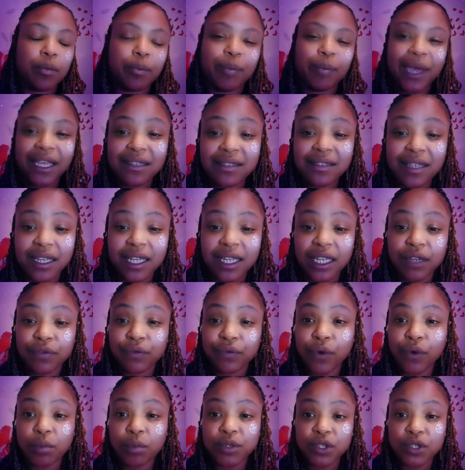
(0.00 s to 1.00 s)
Basically
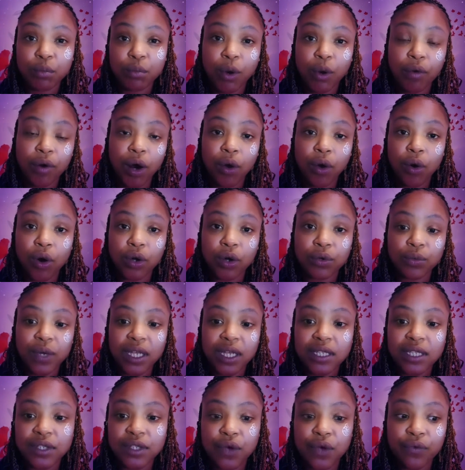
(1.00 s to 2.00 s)
from tomorrow
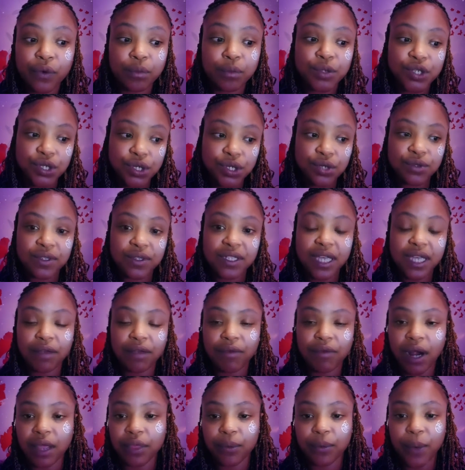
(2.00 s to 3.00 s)
onwards, so from Tuesday
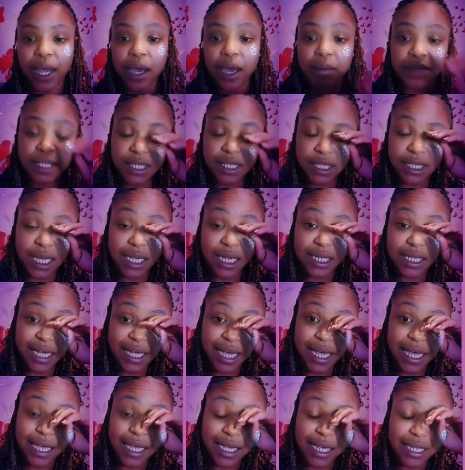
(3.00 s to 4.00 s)
right the way up to
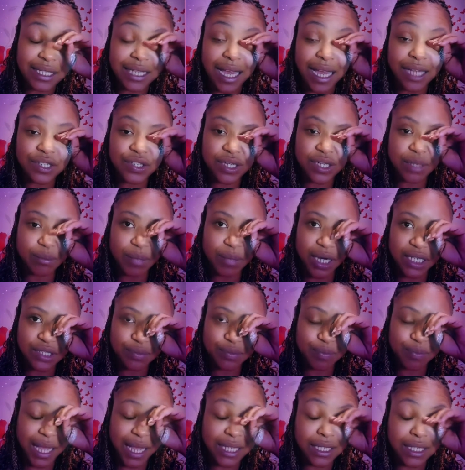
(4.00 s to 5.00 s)
Sunday, it's actually
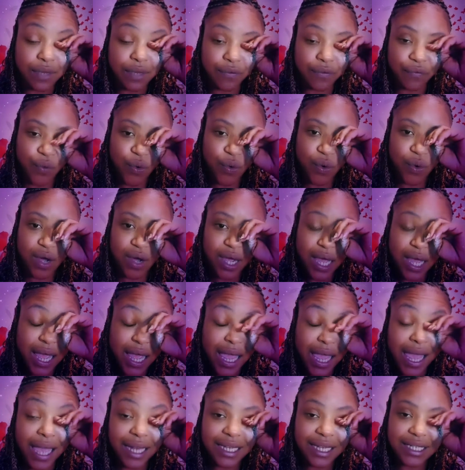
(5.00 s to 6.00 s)
much better for
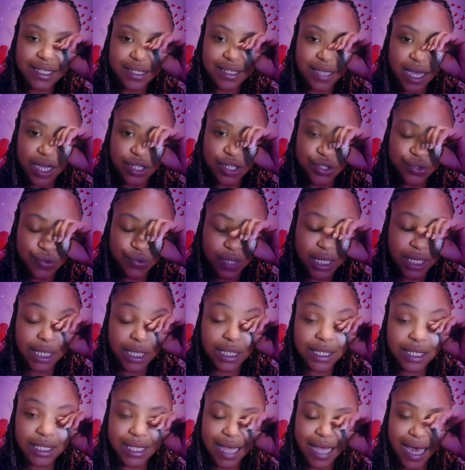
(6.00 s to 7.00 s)
any
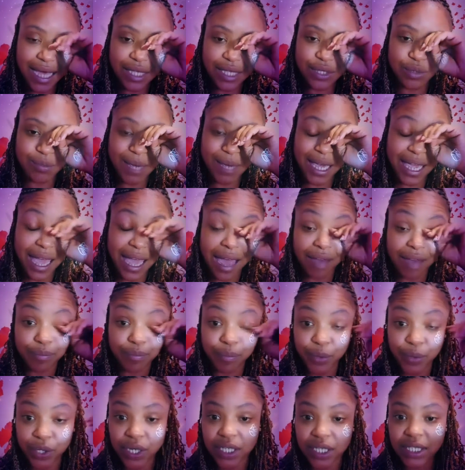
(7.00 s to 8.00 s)
surgeries that you may
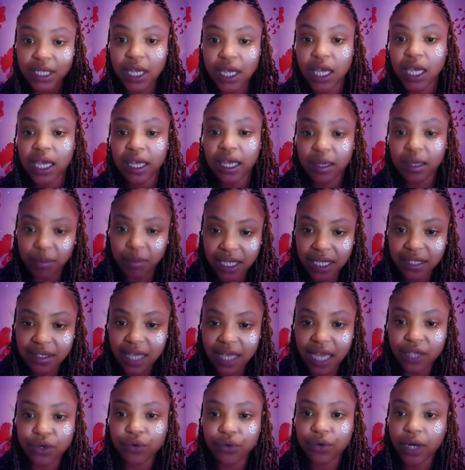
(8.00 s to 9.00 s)
have booked. It means
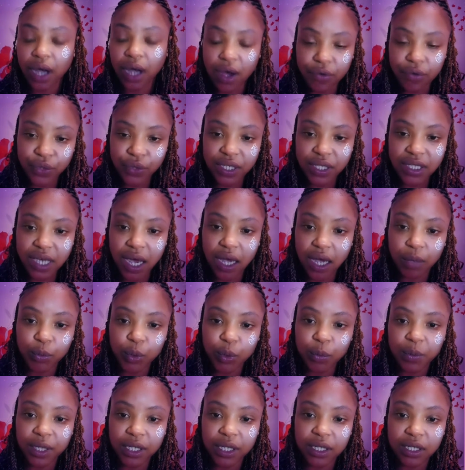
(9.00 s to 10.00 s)
that your recovery time
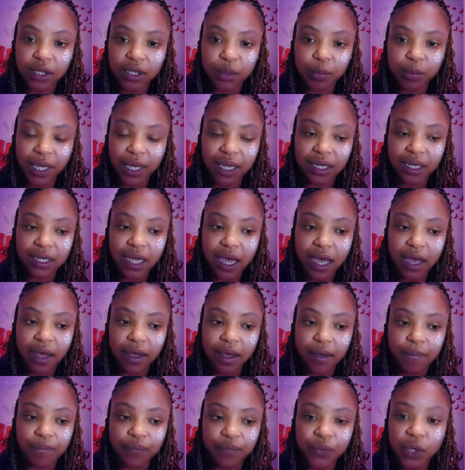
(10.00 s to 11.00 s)
will be a little bit
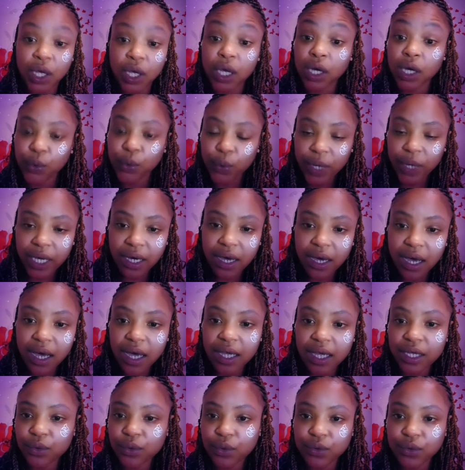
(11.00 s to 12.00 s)
quicker.
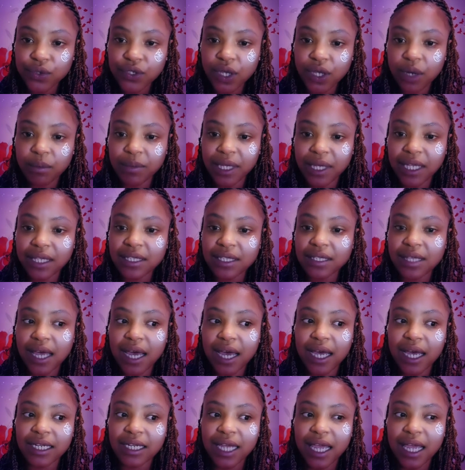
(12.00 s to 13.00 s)
It also means
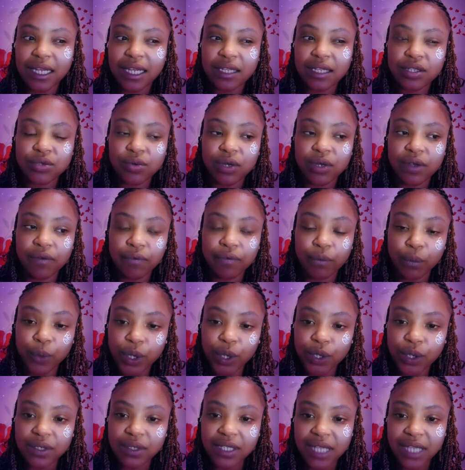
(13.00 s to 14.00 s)
that any sort of
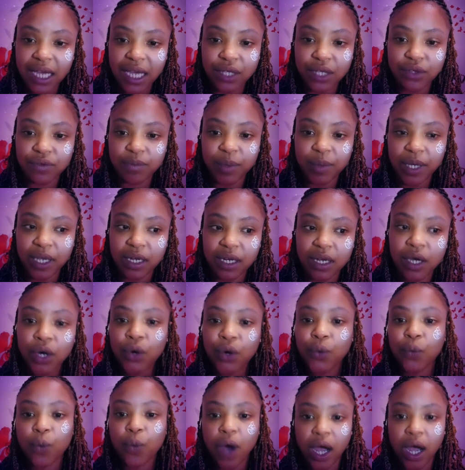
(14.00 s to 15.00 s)
wounds that you've been
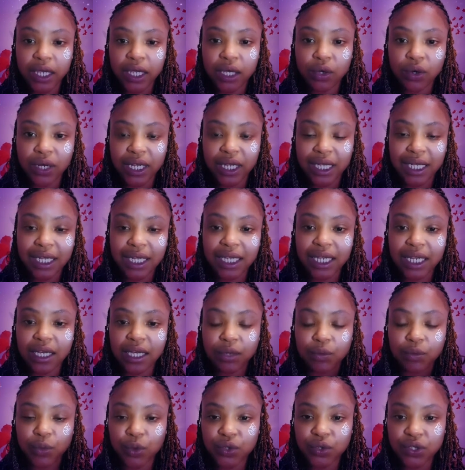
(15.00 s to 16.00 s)
working on
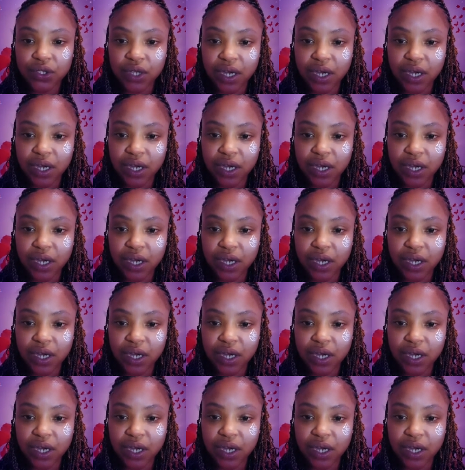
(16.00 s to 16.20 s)
healing will start